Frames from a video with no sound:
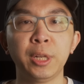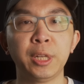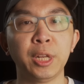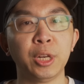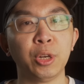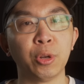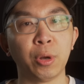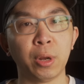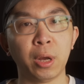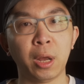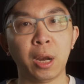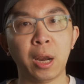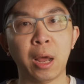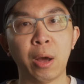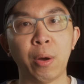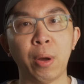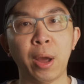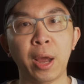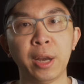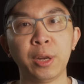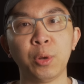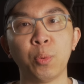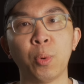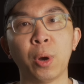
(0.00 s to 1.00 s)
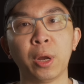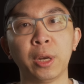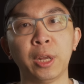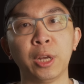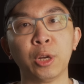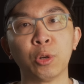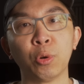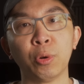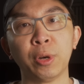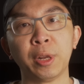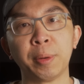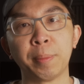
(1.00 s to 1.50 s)
did not allow anyone,
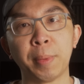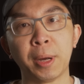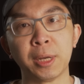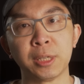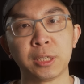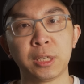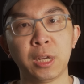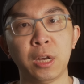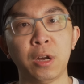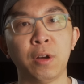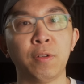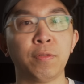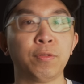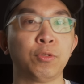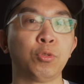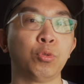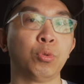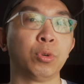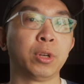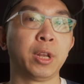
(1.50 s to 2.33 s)
including myself, to